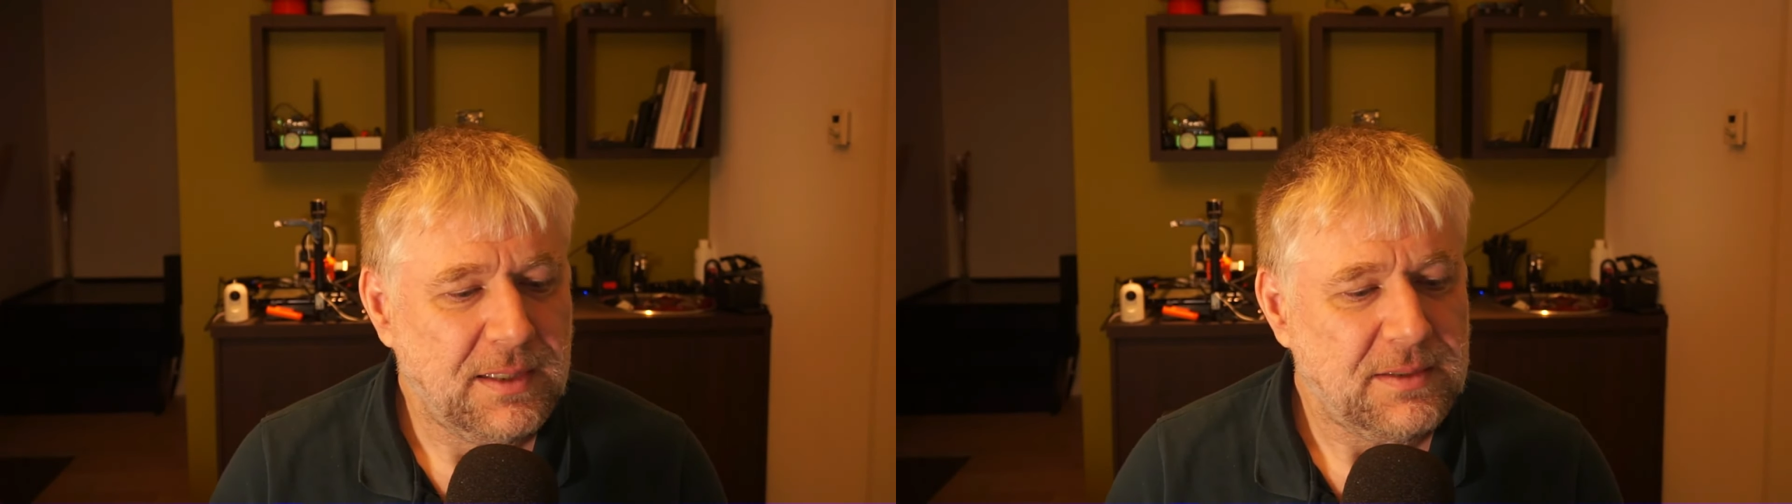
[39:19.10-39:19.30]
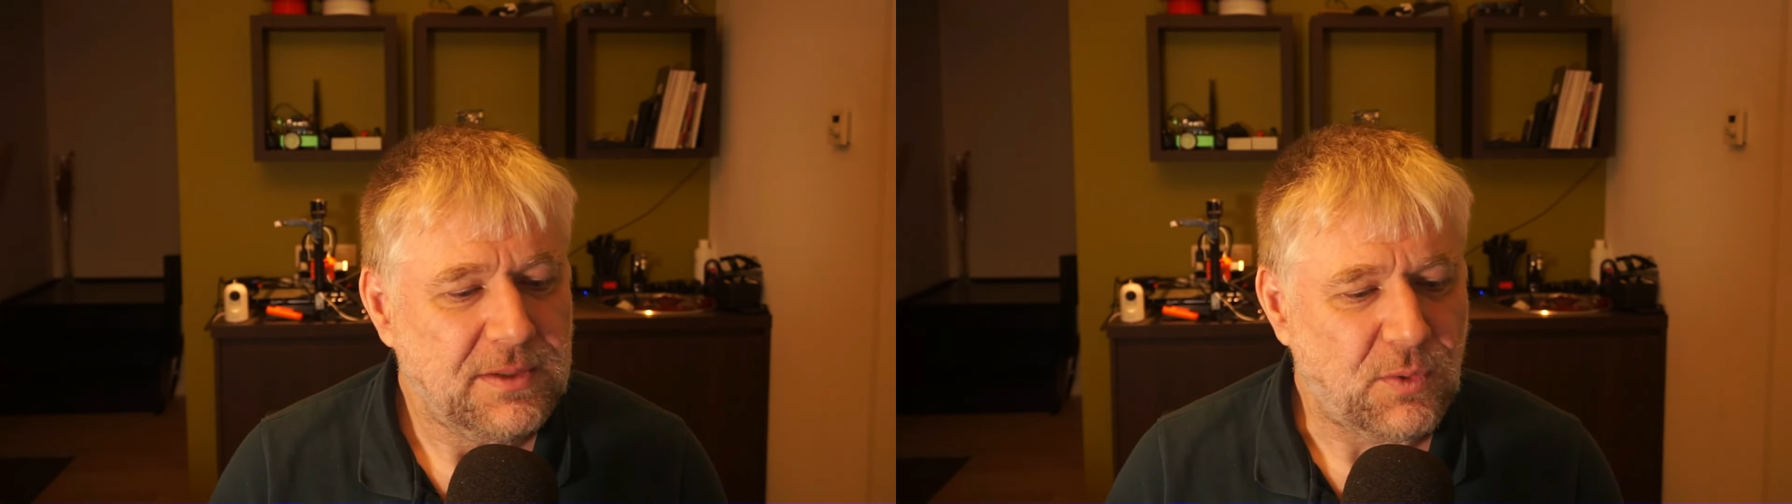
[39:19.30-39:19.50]

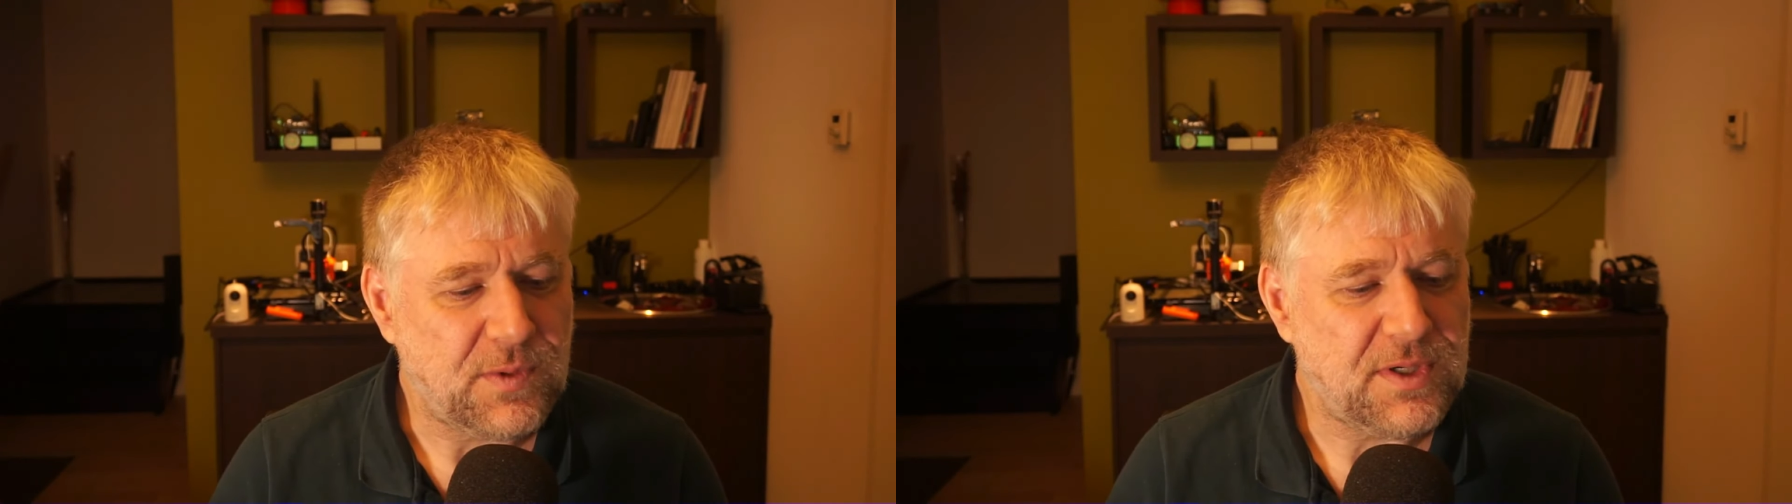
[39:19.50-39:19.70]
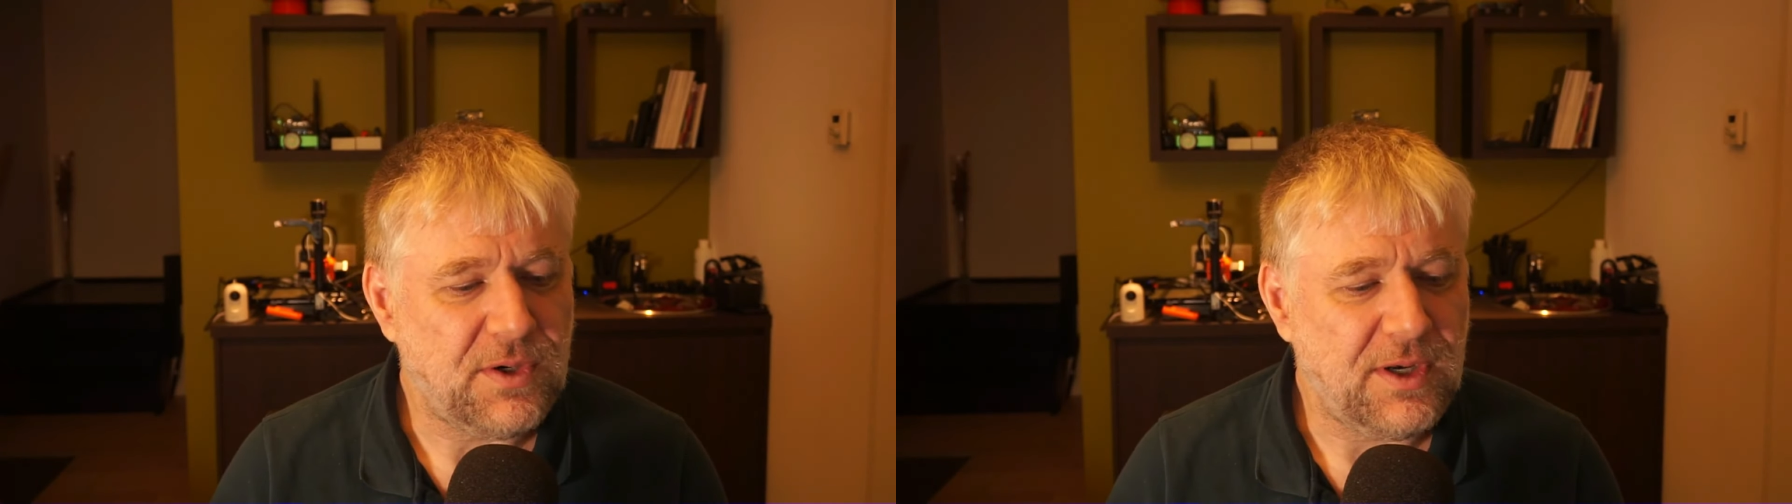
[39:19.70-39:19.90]
there
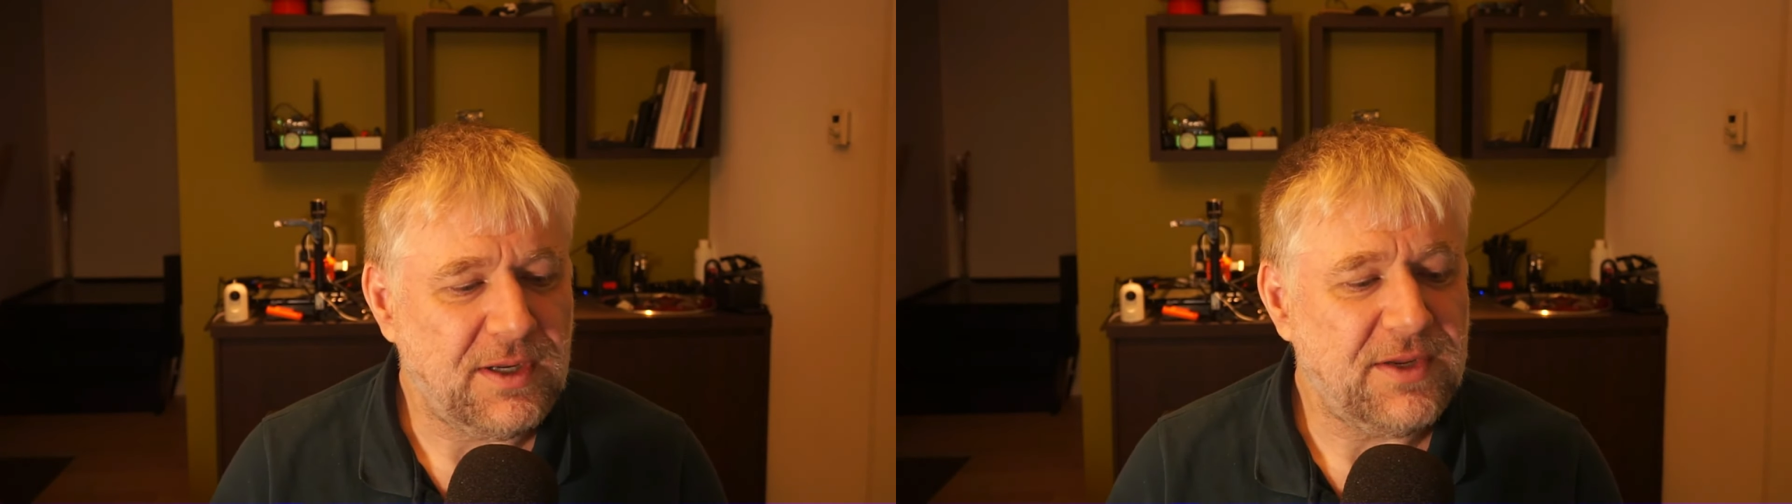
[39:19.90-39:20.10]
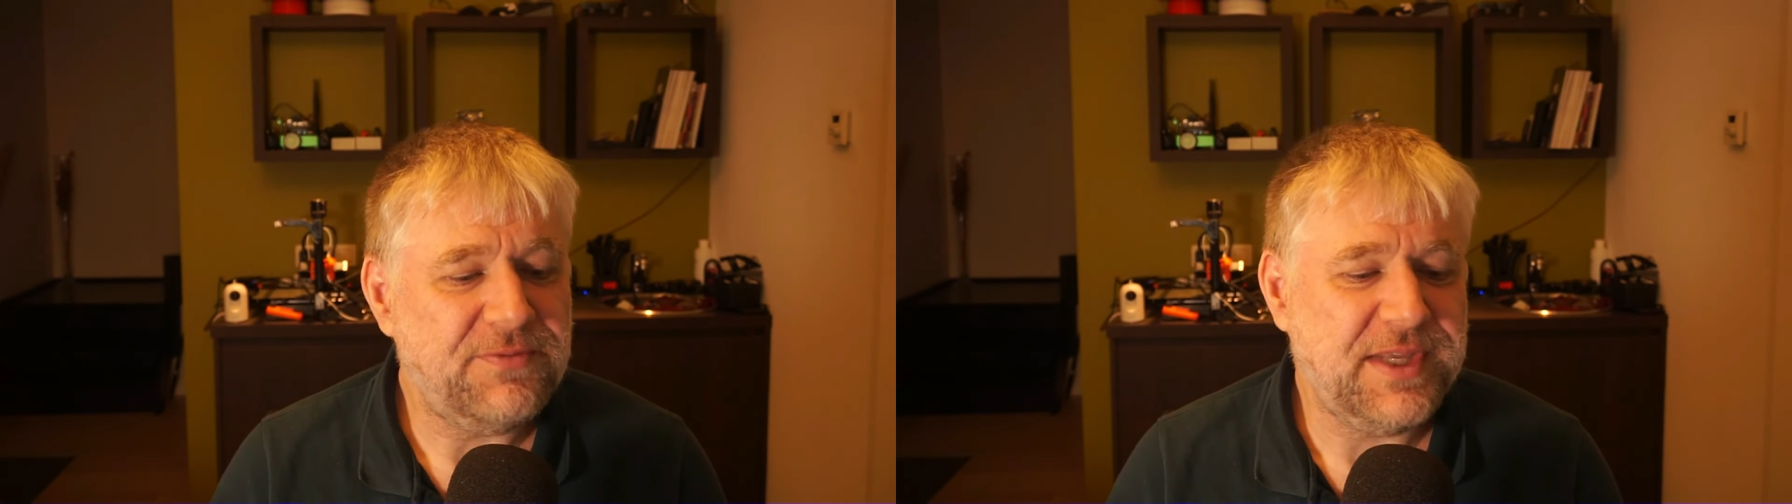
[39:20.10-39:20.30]
were a
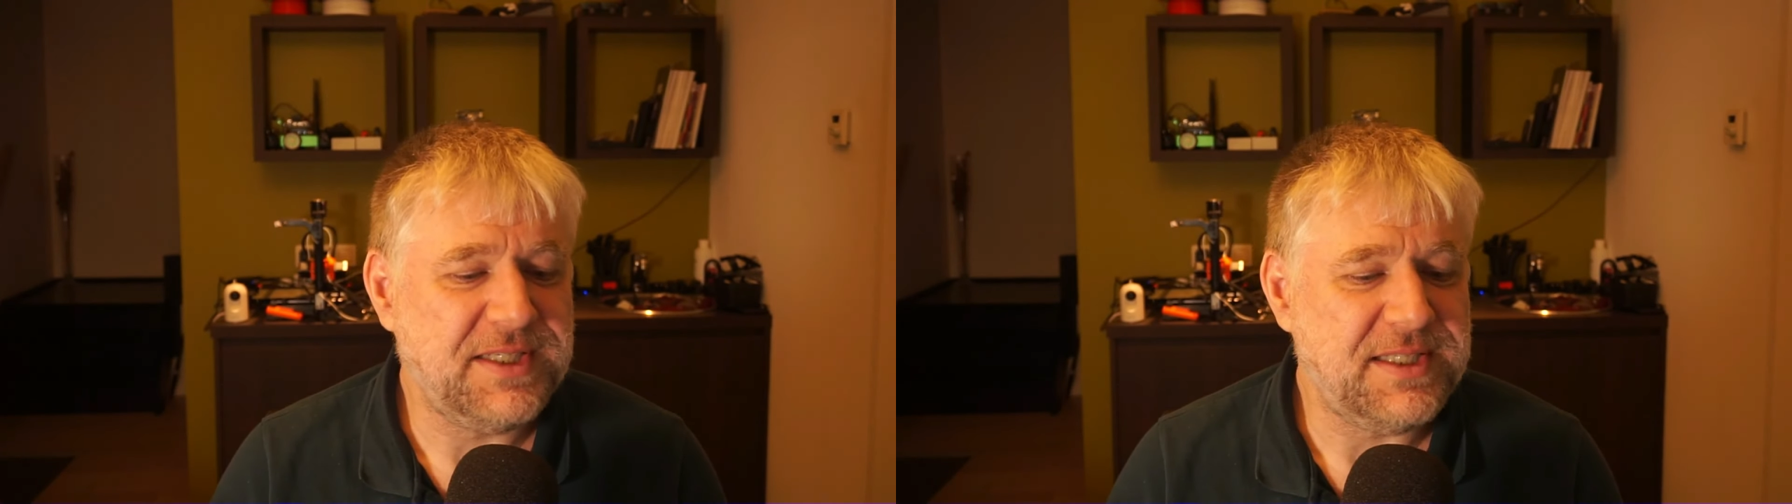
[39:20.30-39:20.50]
lot of things